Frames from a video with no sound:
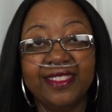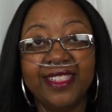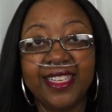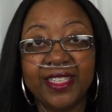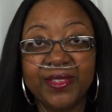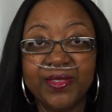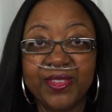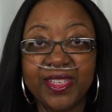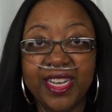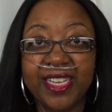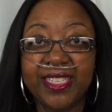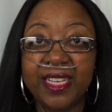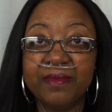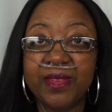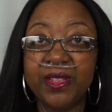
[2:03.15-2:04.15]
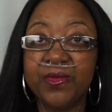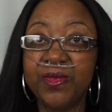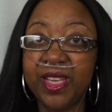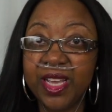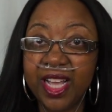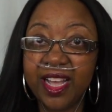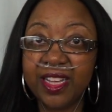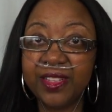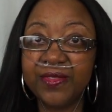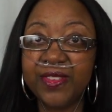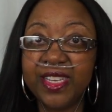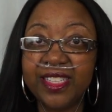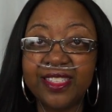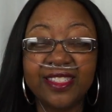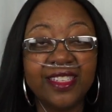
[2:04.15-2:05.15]
Like I told you guys, I made a wig out of
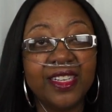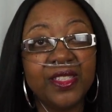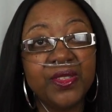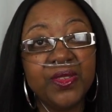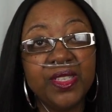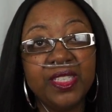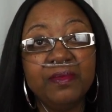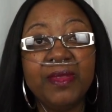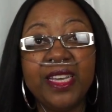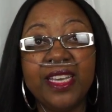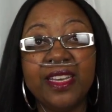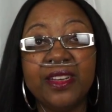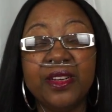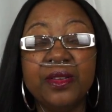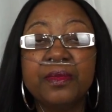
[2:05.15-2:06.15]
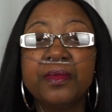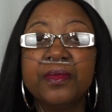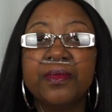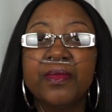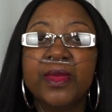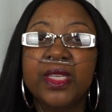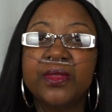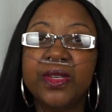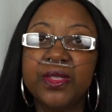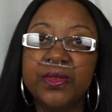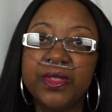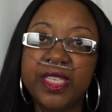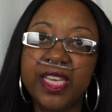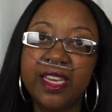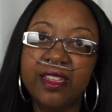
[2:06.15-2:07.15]
it. It's not sewn into my hair. So I
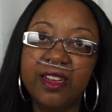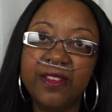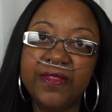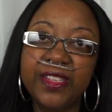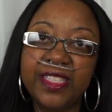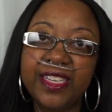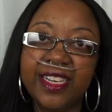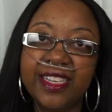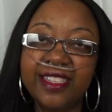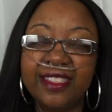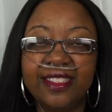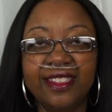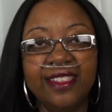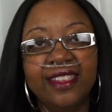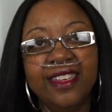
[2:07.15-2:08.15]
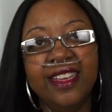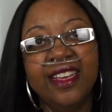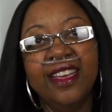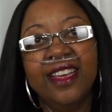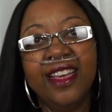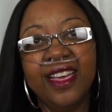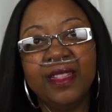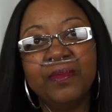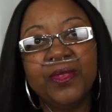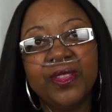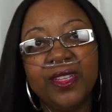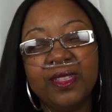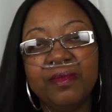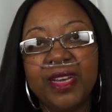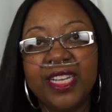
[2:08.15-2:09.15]
do take it off at night and put
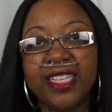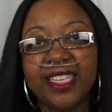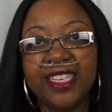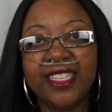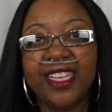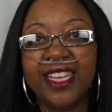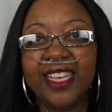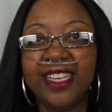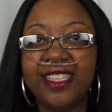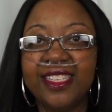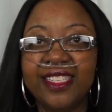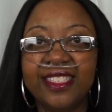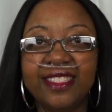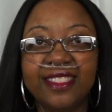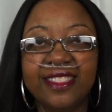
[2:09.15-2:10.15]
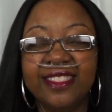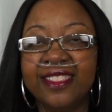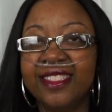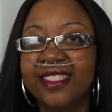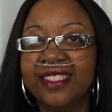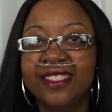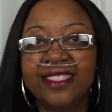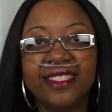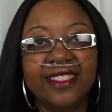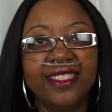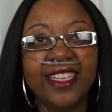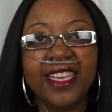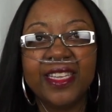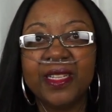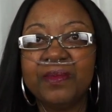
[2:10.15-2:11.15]
on the mannequin head and
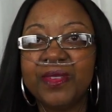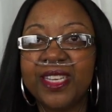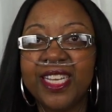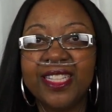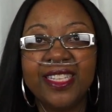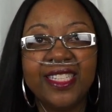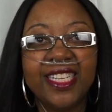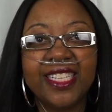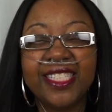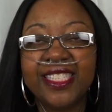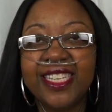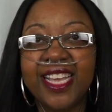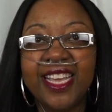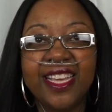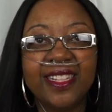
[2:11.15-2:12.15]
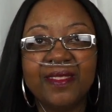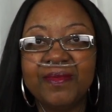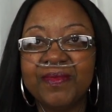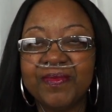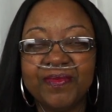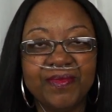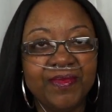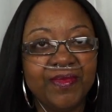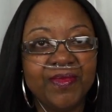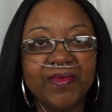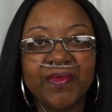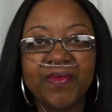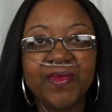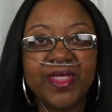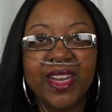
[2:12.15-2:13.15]
take it up again the next day, and I'm
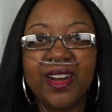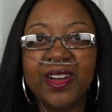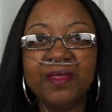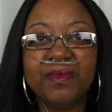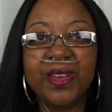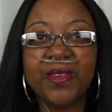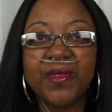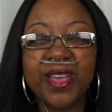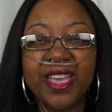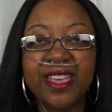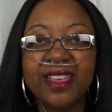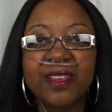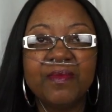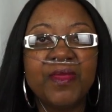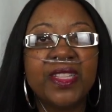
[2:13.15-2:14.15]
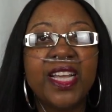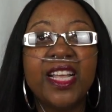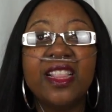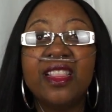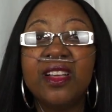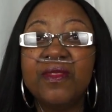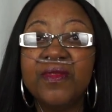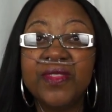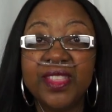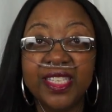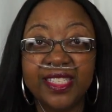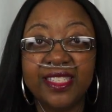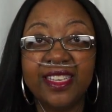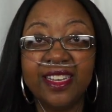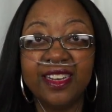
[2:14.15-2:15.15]
on my way. But I love
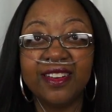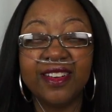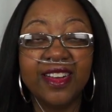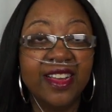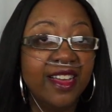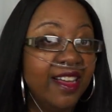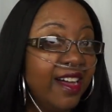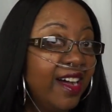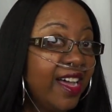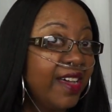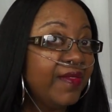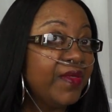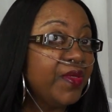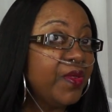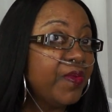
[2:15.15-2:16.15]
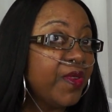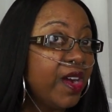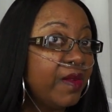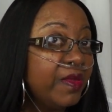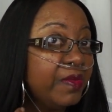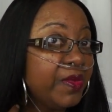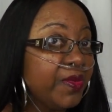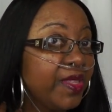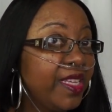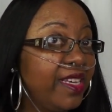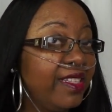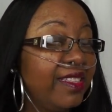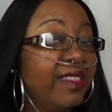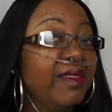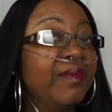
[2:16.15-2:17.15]
this hair. I have no problems with
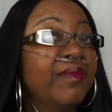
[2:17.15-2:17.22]
it.